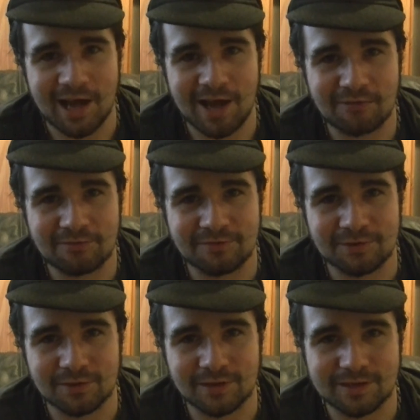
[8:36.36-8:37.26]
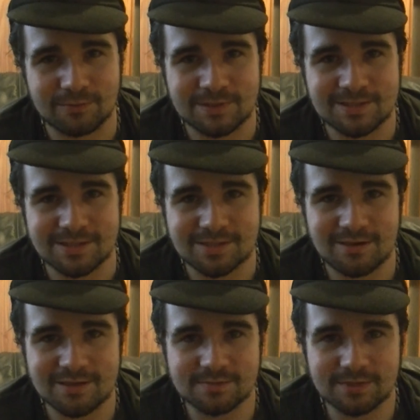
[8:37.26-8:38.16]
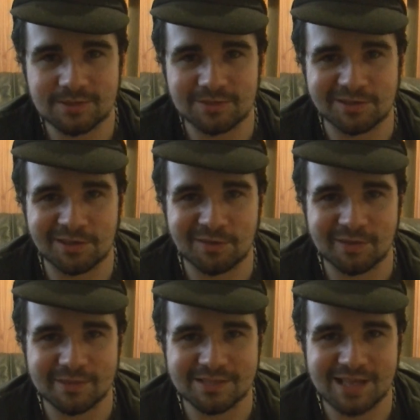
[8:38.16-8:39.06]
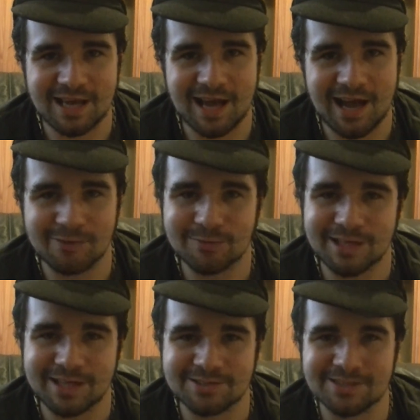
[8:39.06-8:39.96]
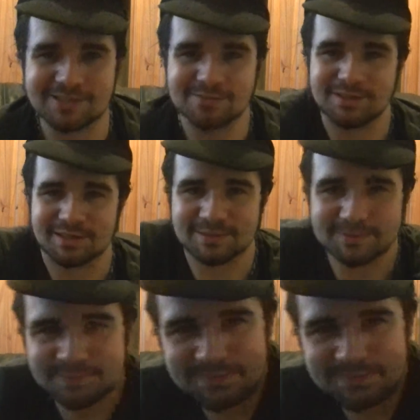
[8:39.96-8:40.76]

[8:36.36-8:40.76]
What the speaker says: If you like Wasted Scotsman, you do not want to miss that. I will catch you next week.